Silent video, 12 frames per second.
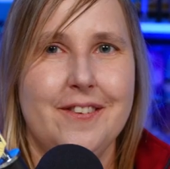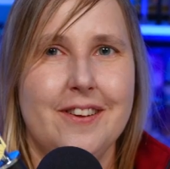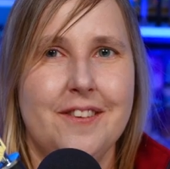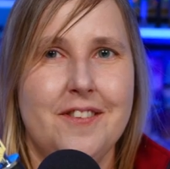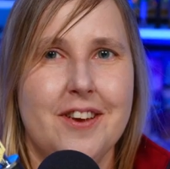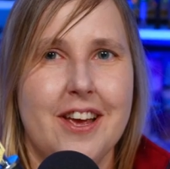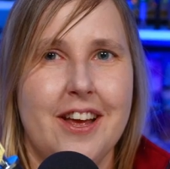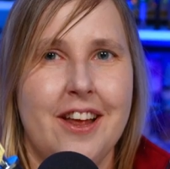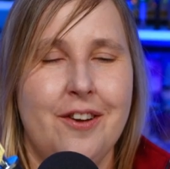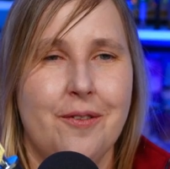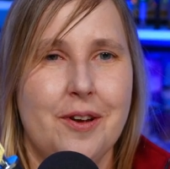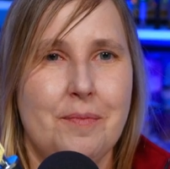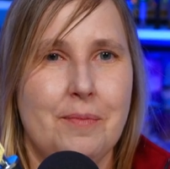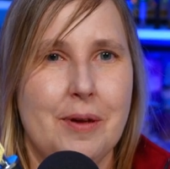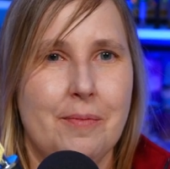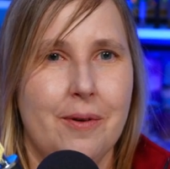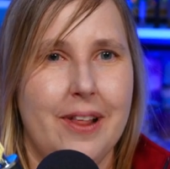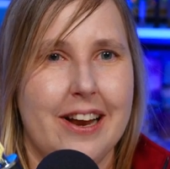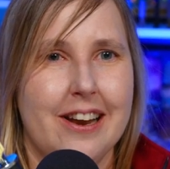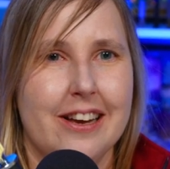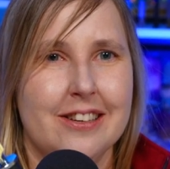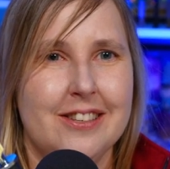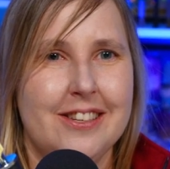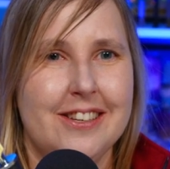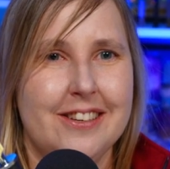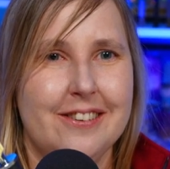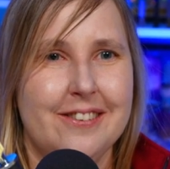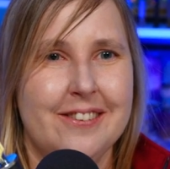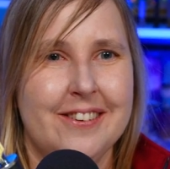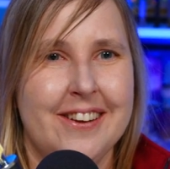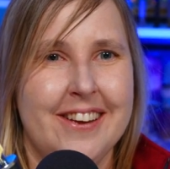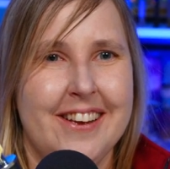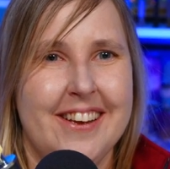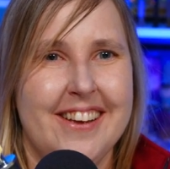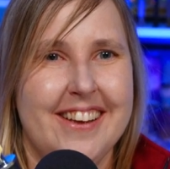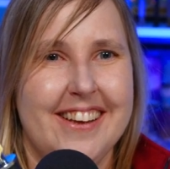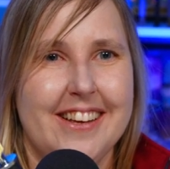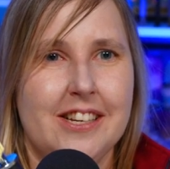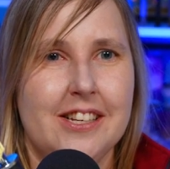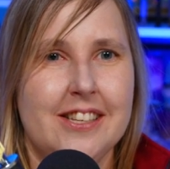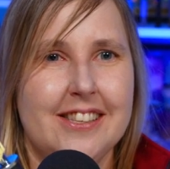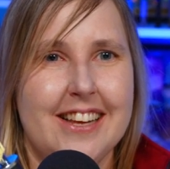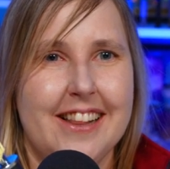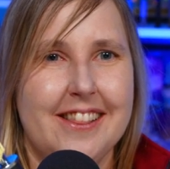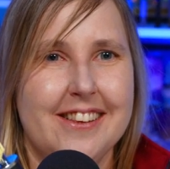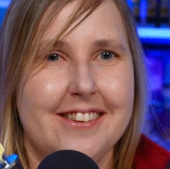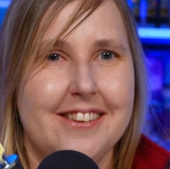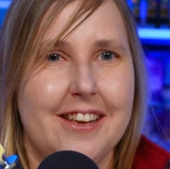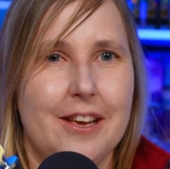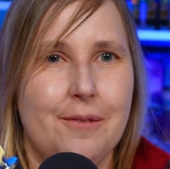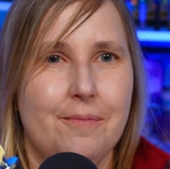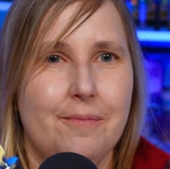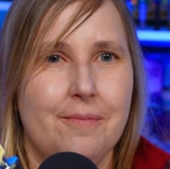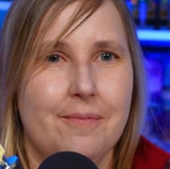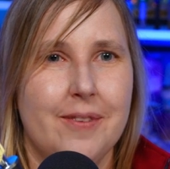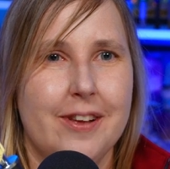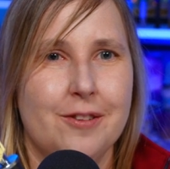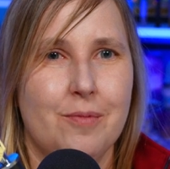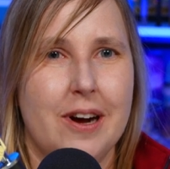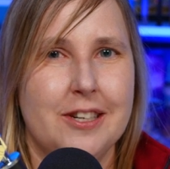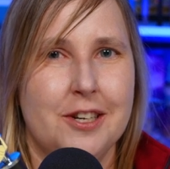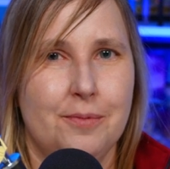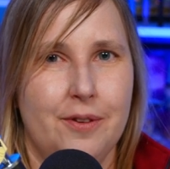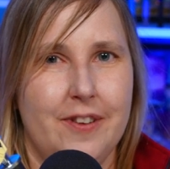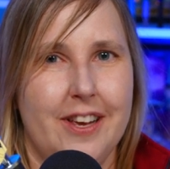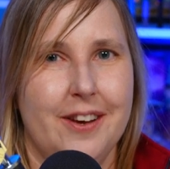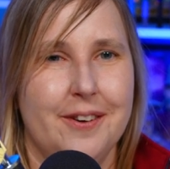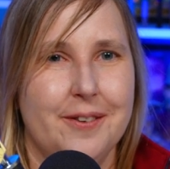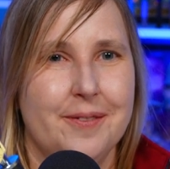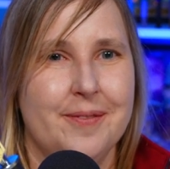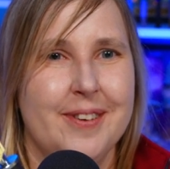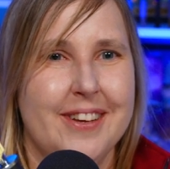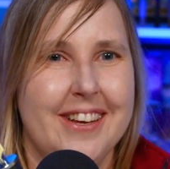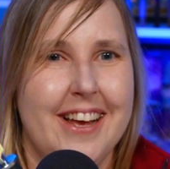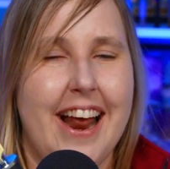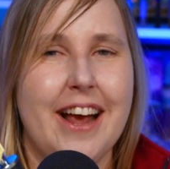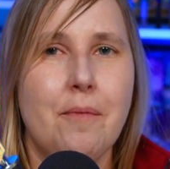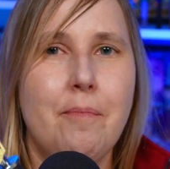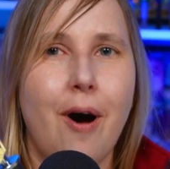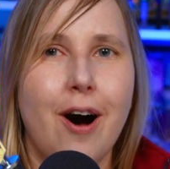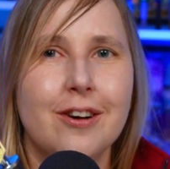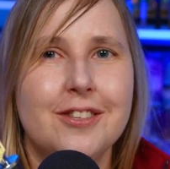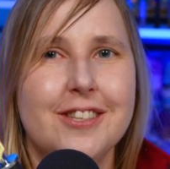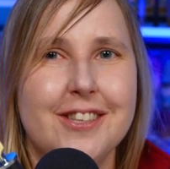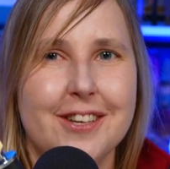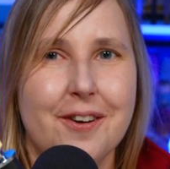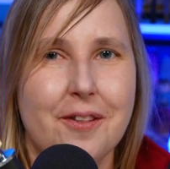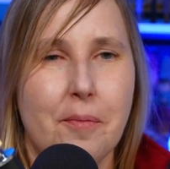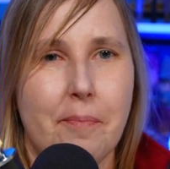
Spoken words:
If you get annoying people like next to you, it's just not the same as watching a movie at home. I can pause it to go to the